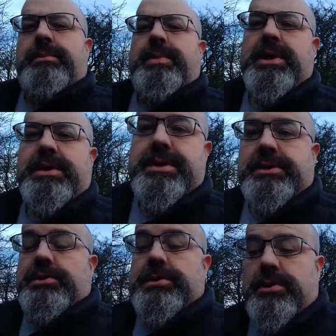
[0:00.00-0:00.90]
because it
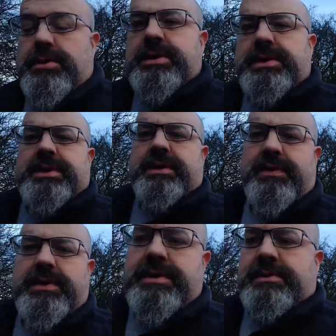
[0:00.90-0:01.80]
just looks as if
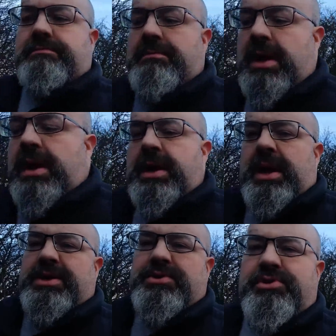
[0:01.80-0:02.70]
it's
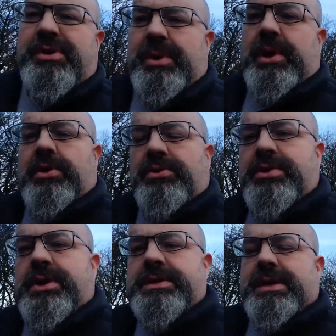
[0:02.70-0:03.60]
extremely
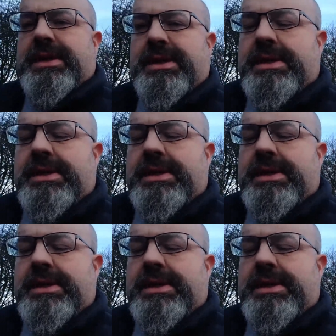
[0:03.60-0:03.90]
contrasty,